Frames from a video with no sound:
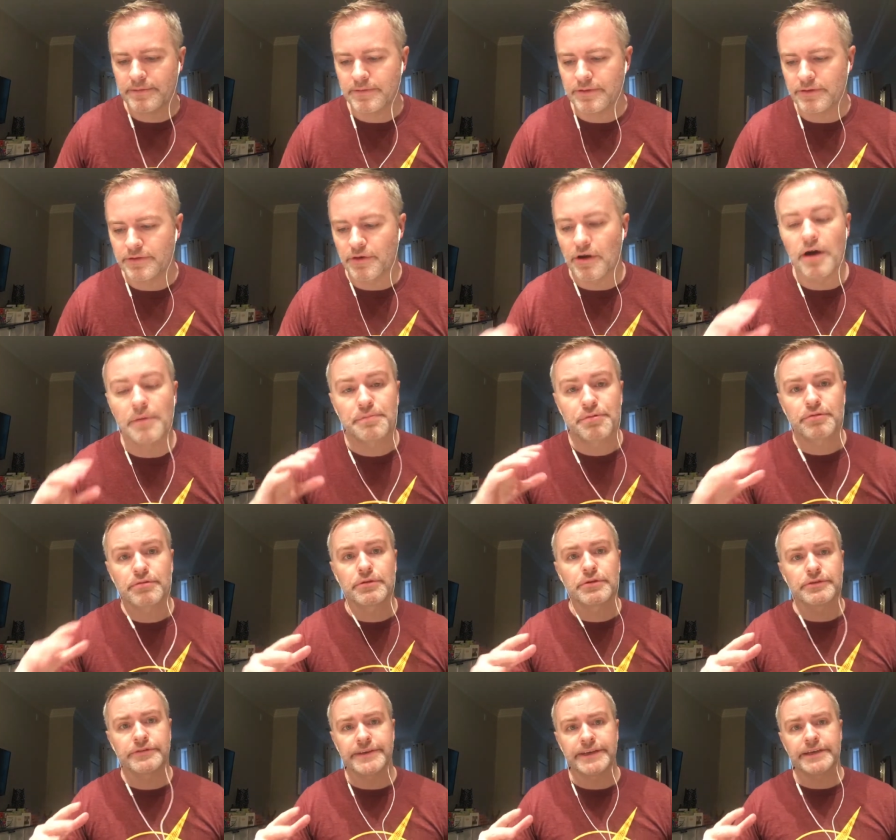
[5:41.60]
they're all
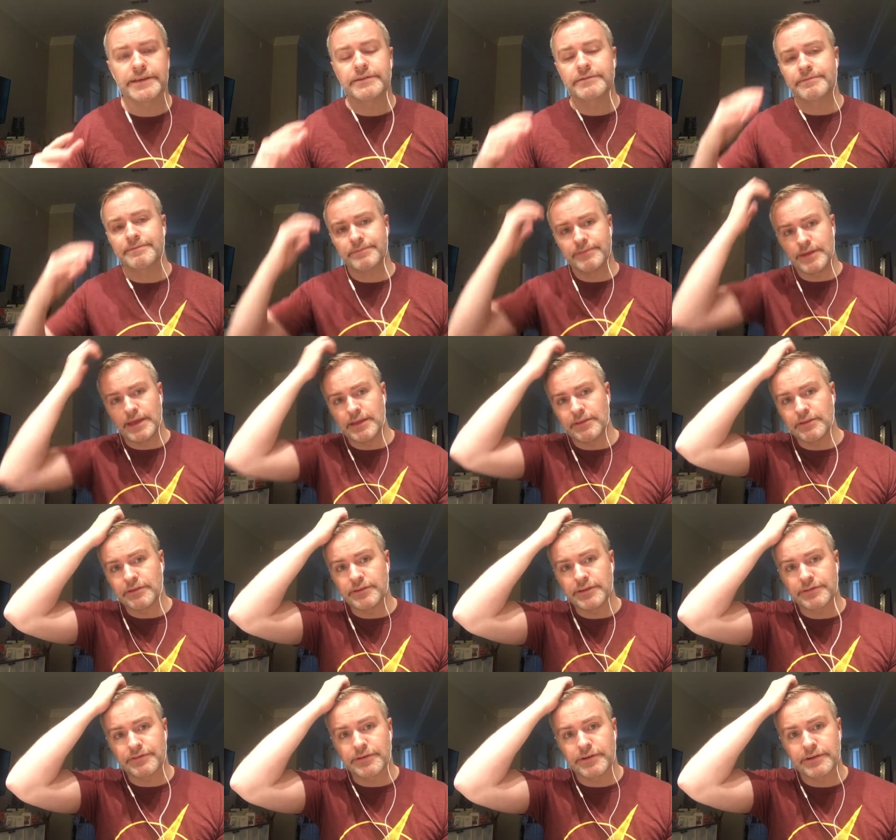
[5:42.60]
Peruvian, and they're
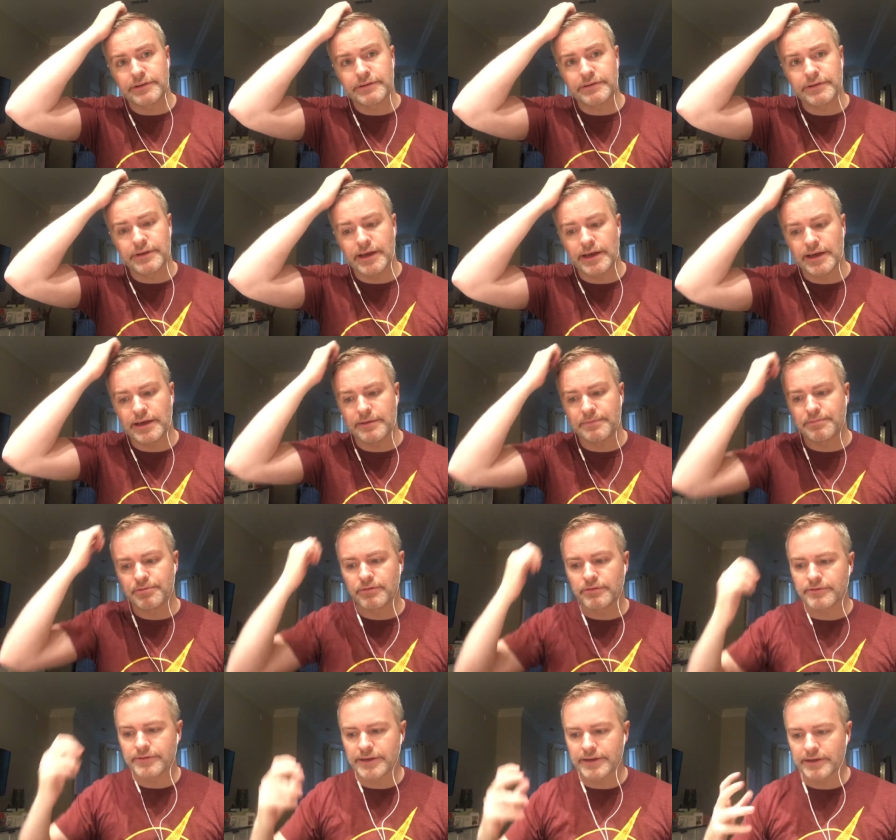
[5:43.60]
different
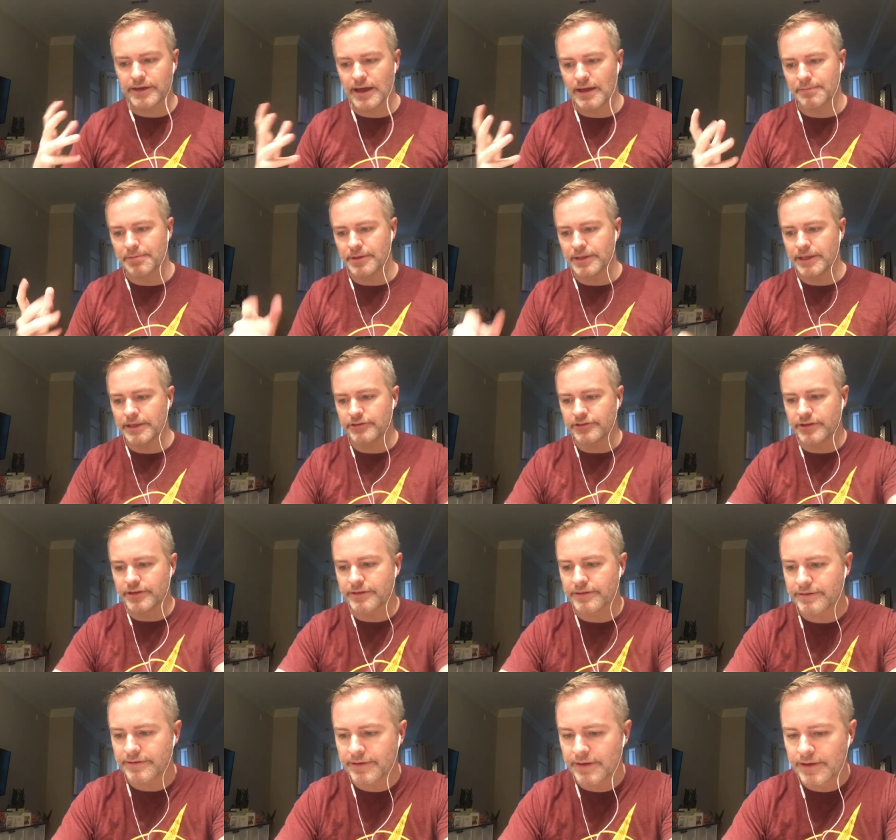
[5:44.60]
Peruvian
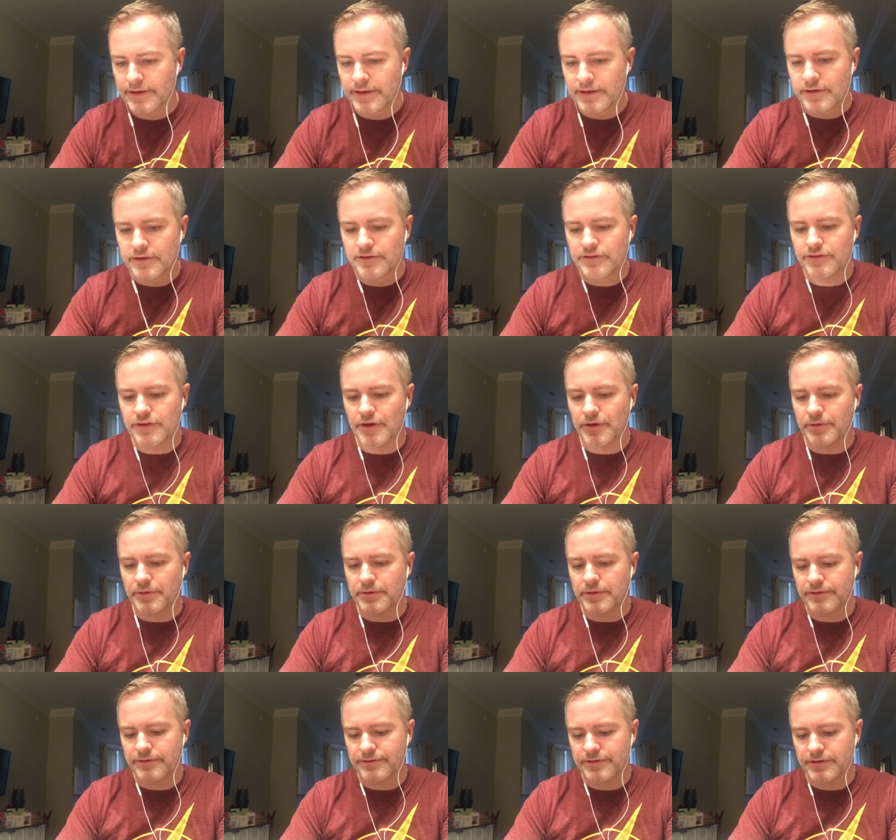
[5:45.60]
compilations. So
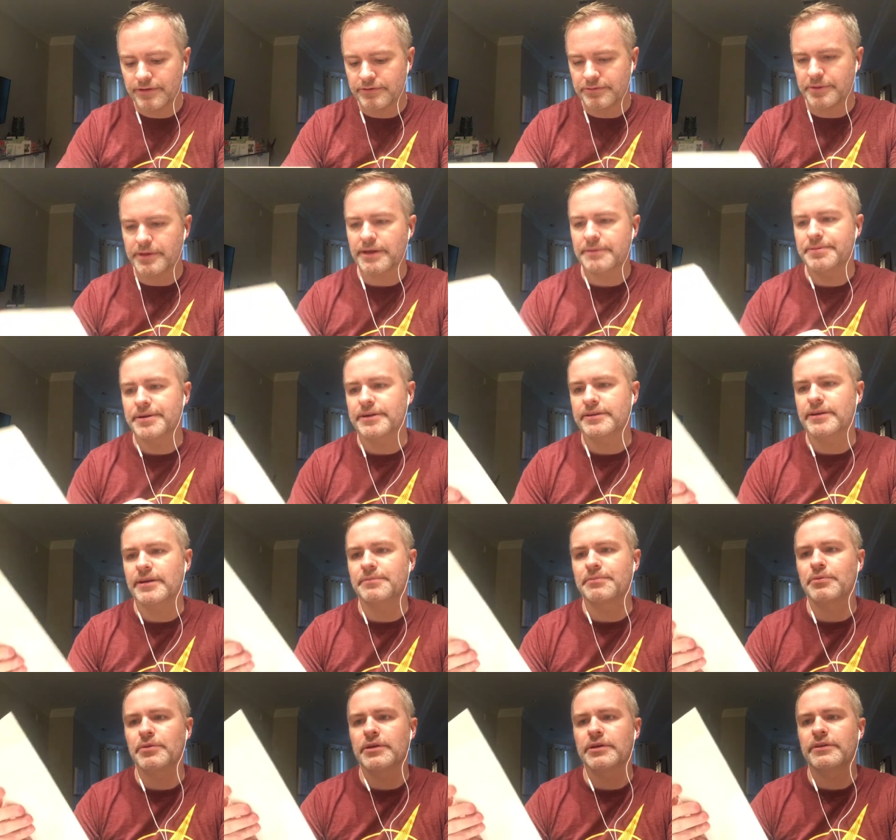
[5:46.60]
the first one I picked
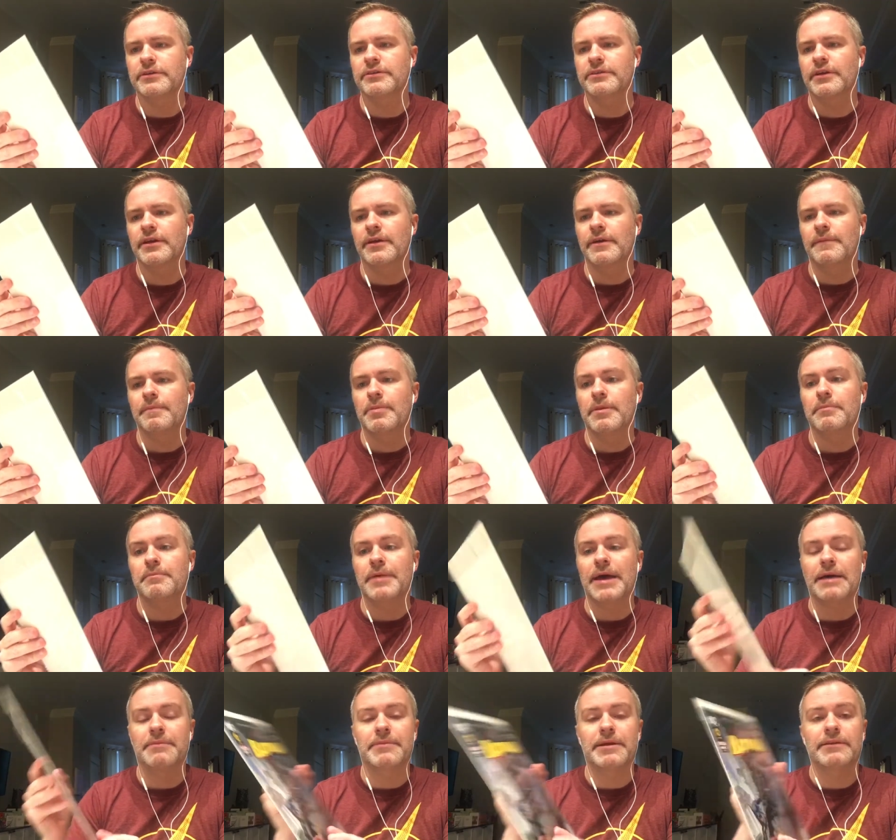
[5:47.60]
up was
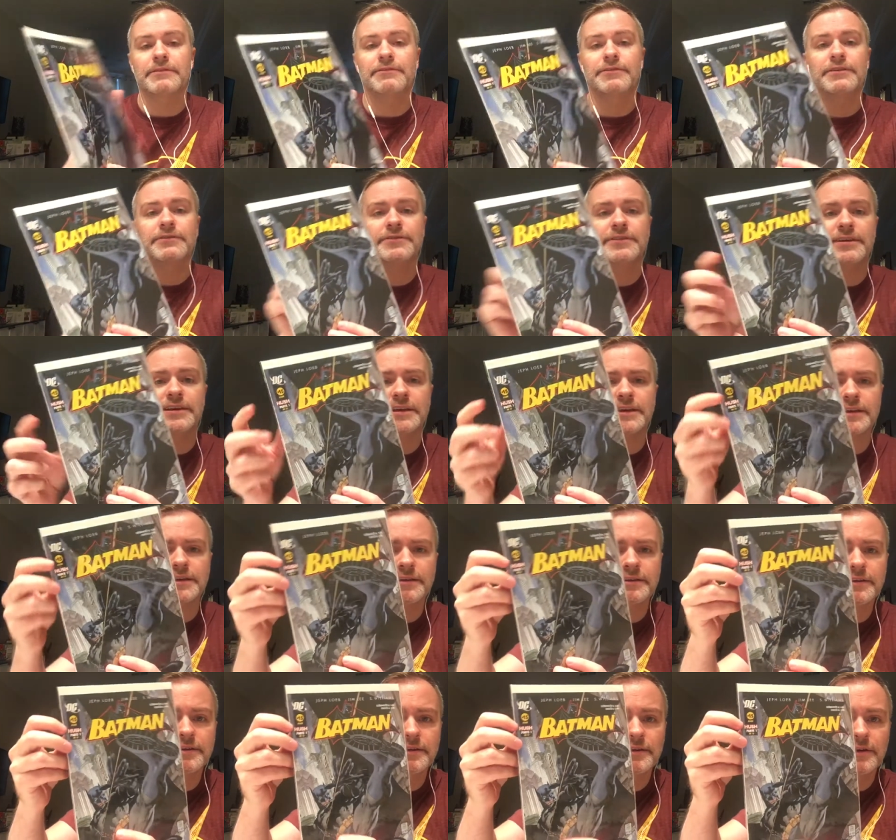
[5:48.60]
Batman
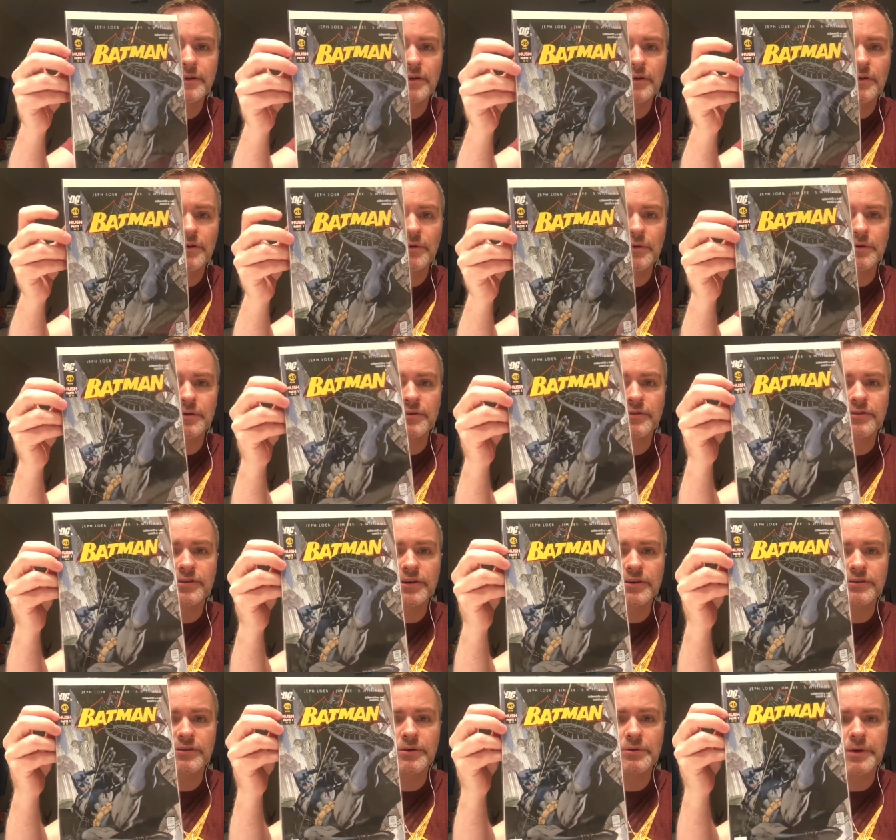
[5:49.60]
15 or
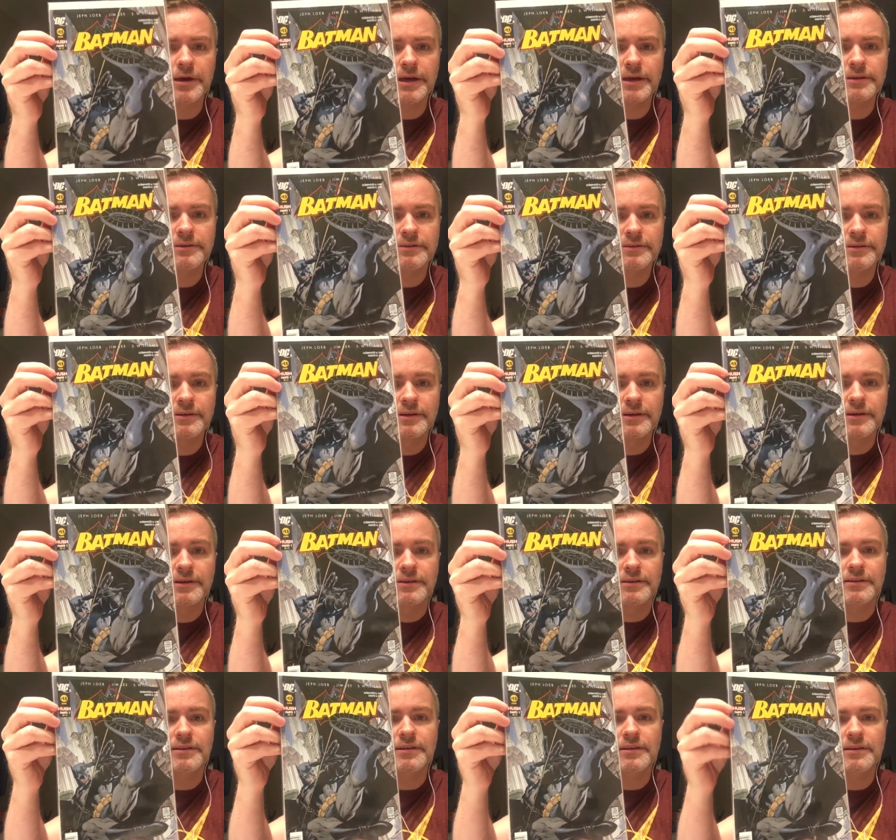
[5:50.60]
608,
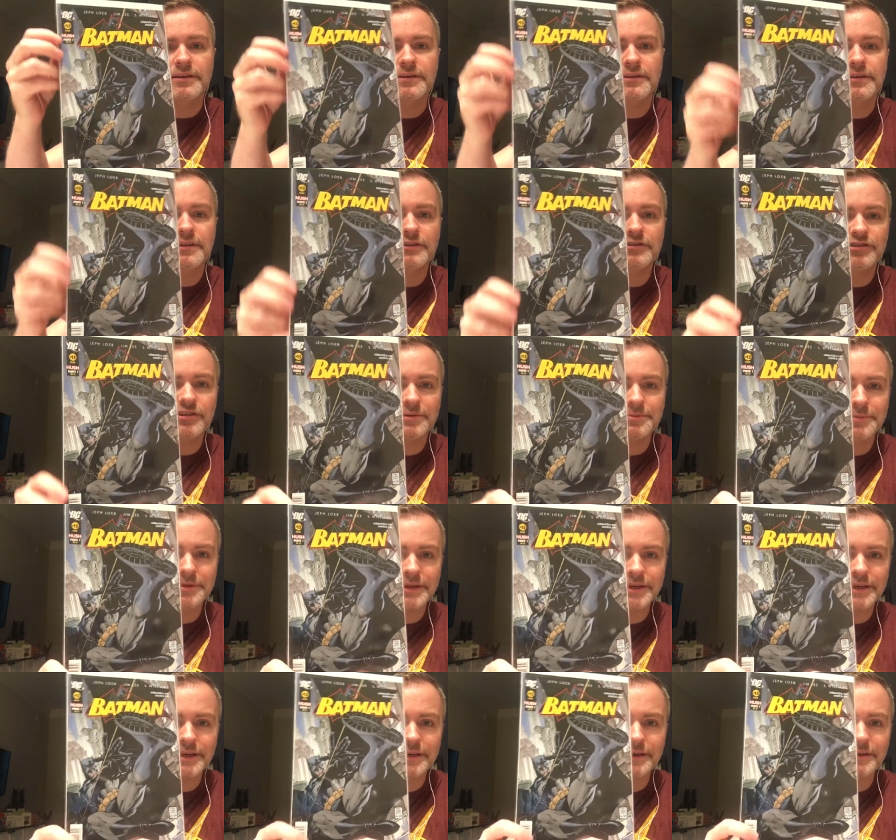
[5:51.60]
the Jim
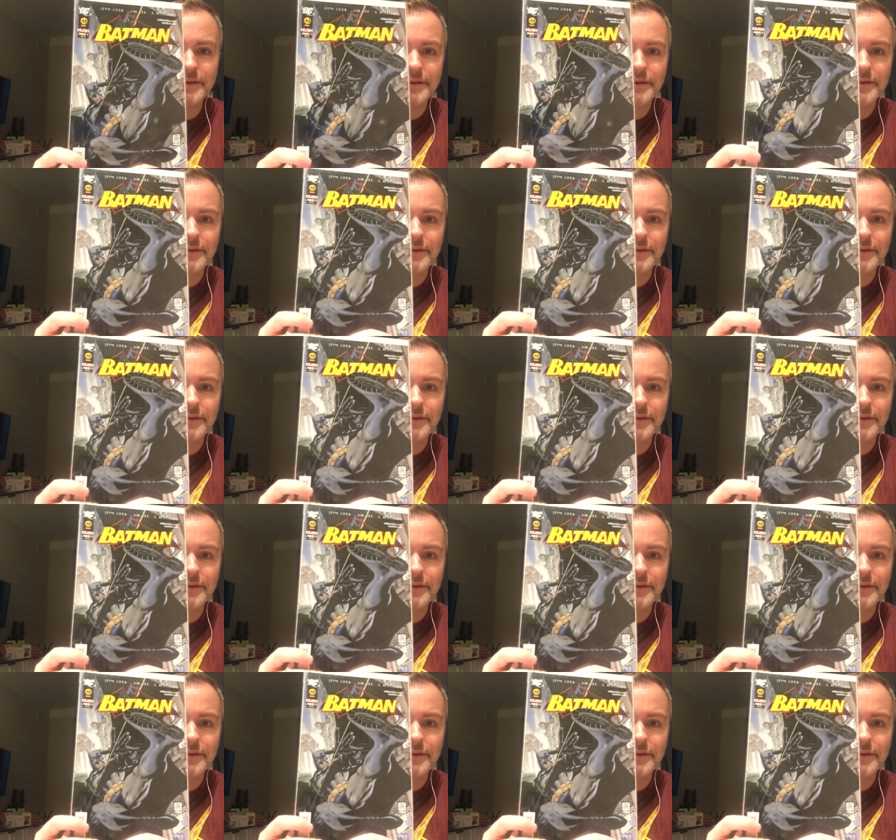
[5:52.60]
Lee